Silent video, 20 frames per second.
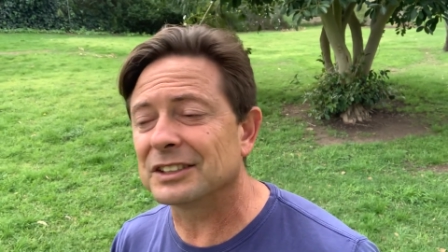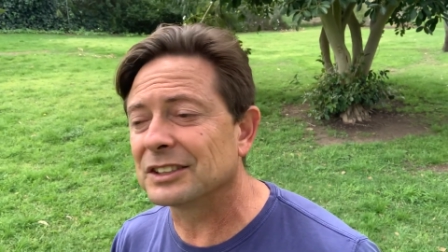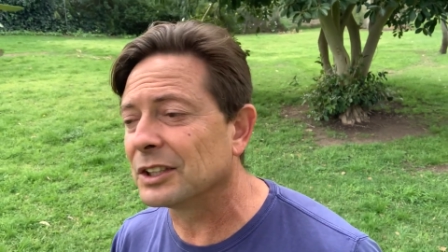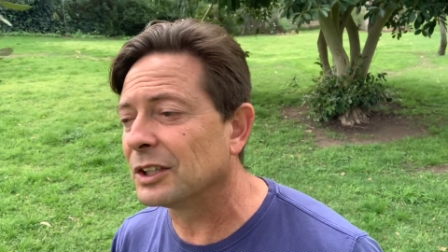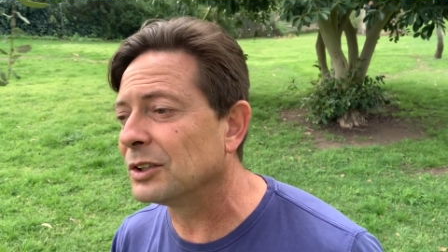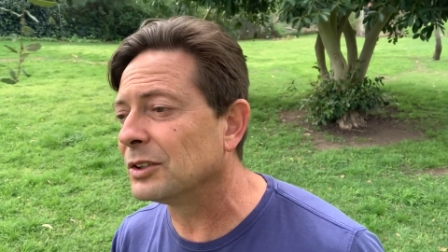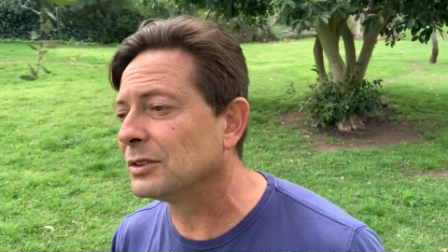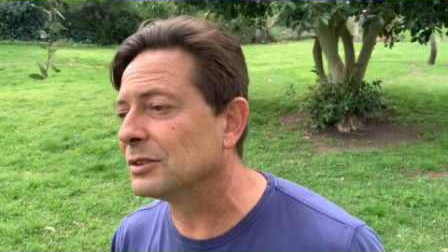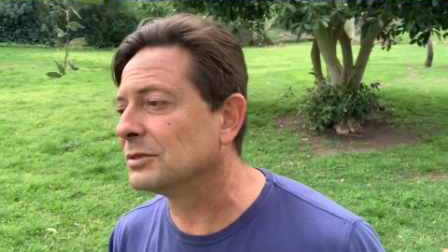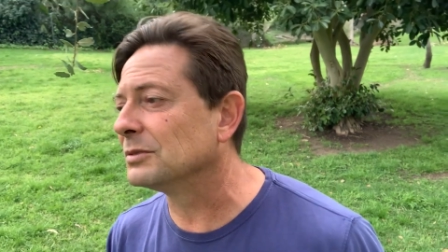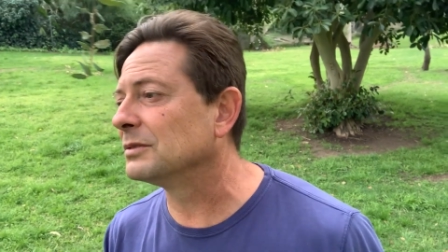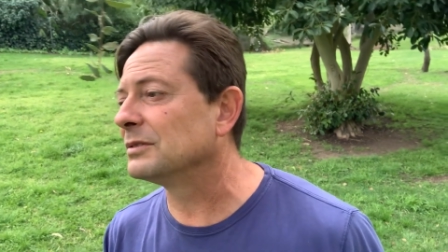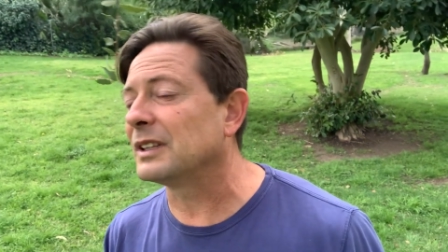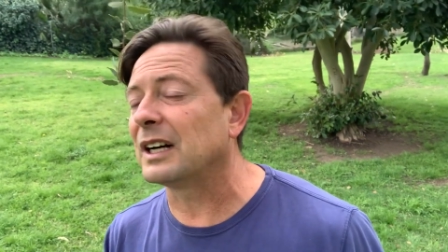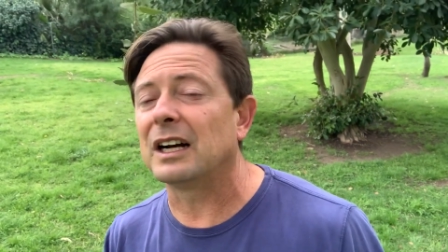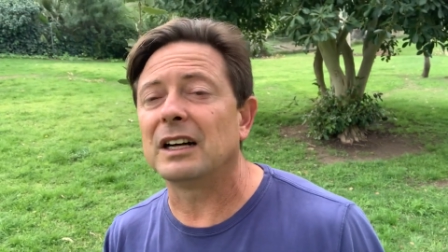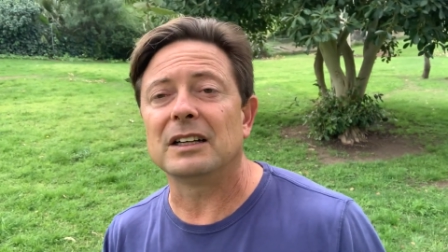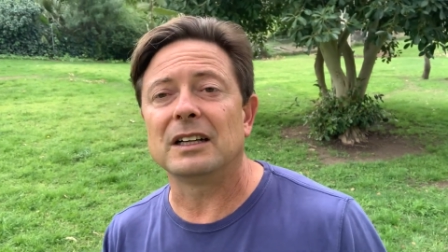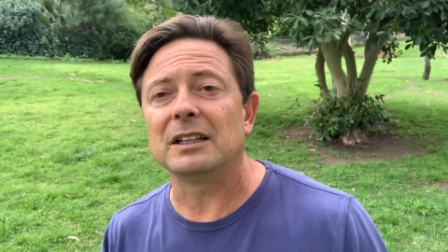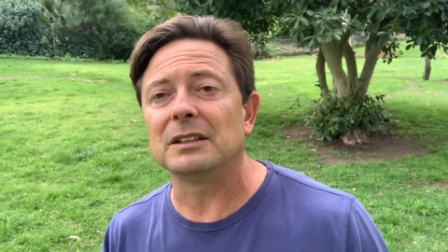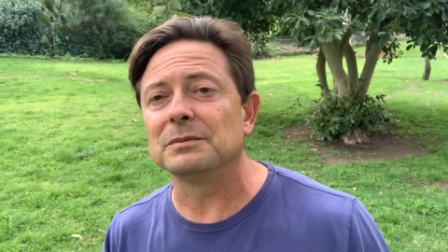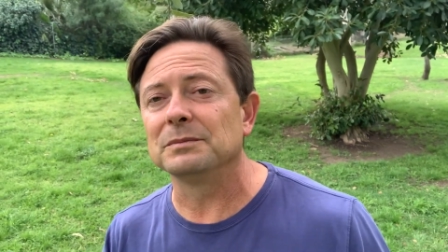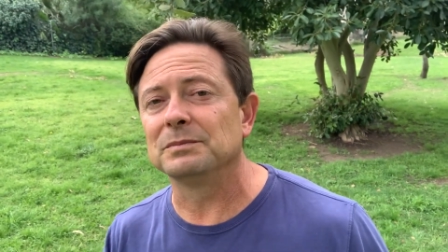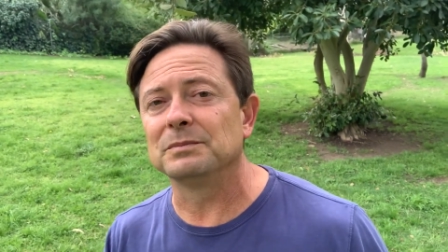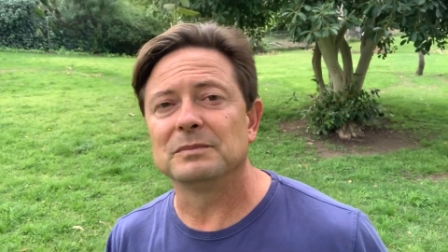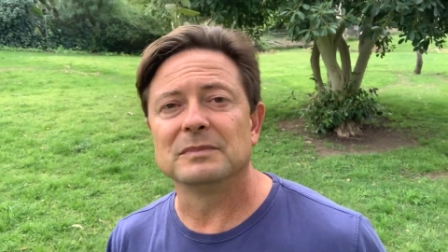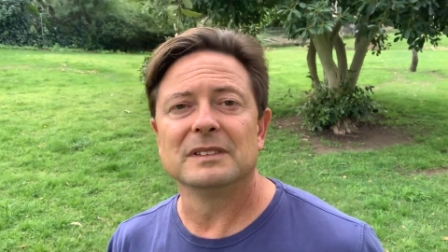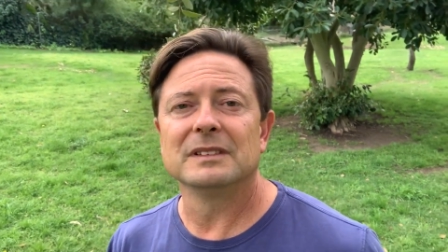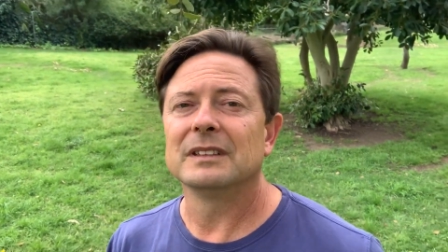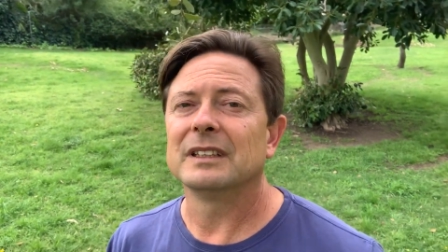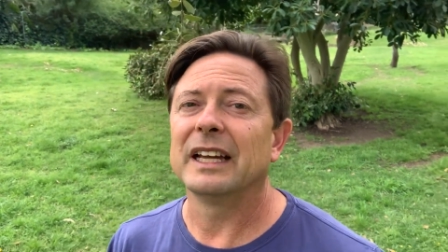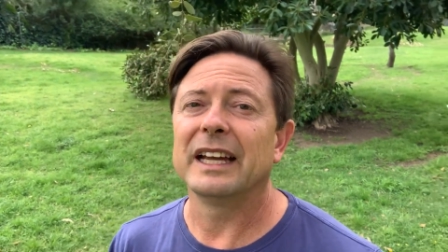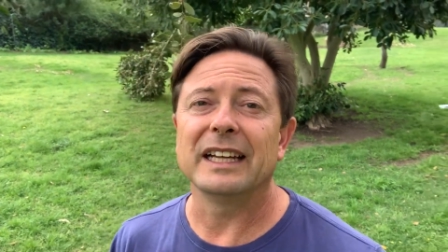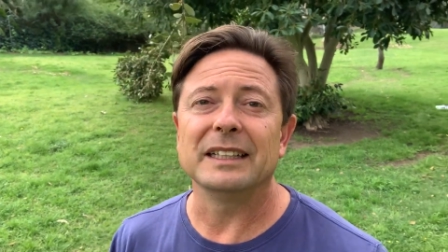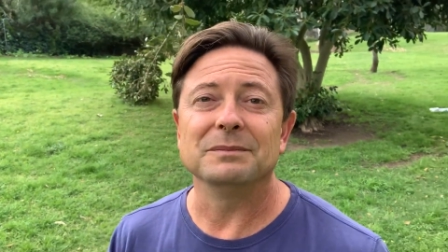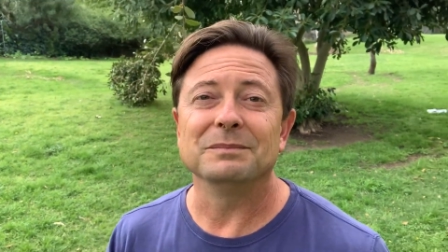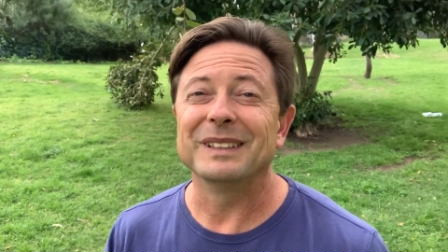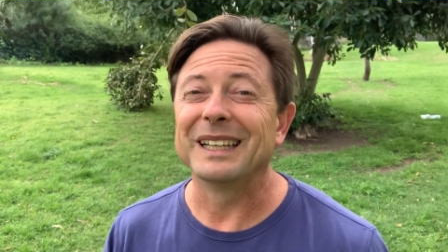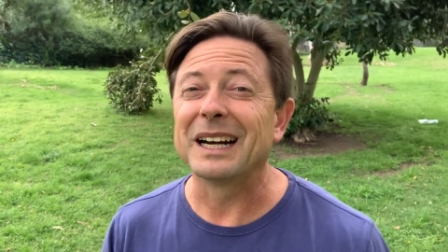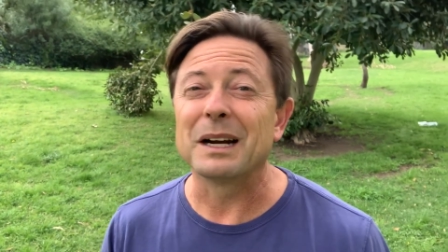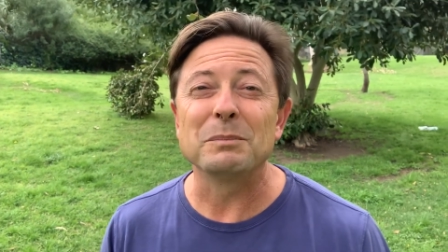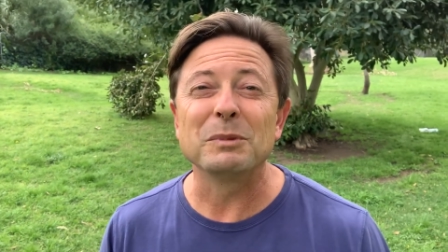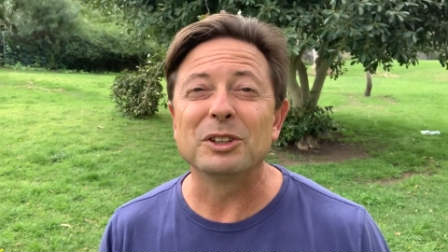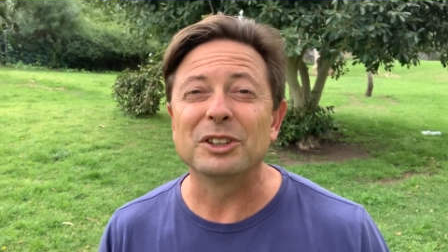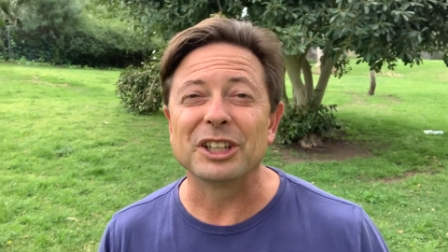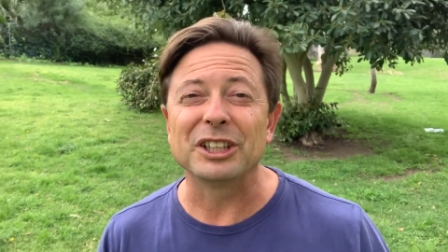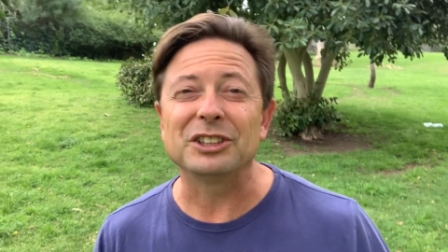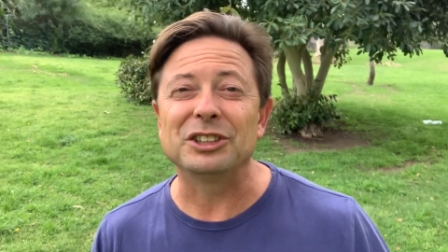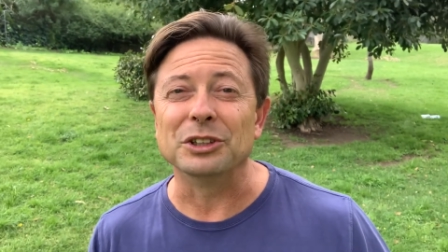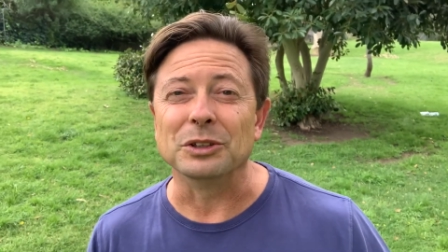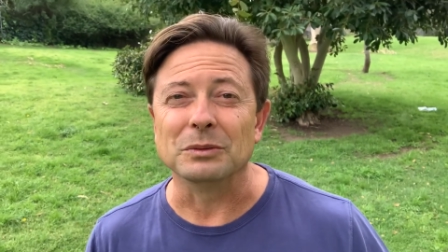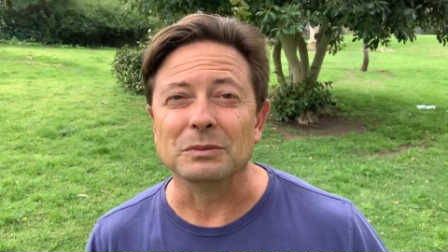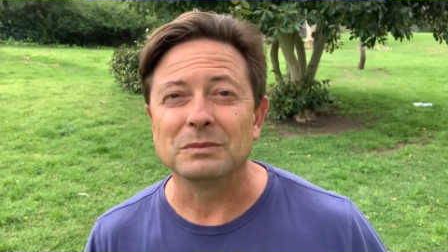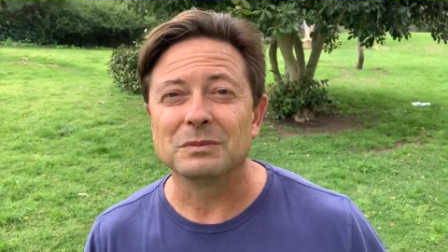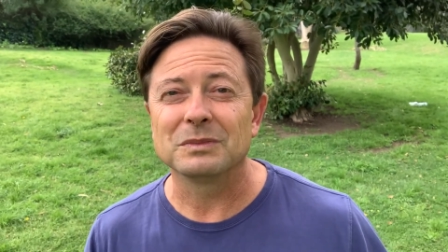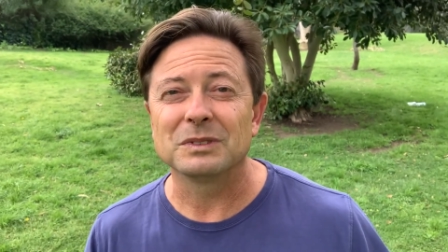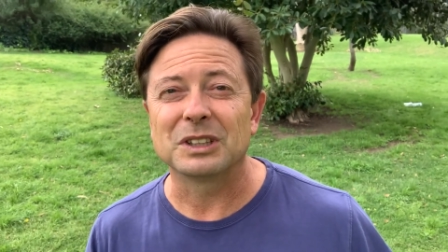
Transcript: So I'll, I'll hey, and I'm learning too.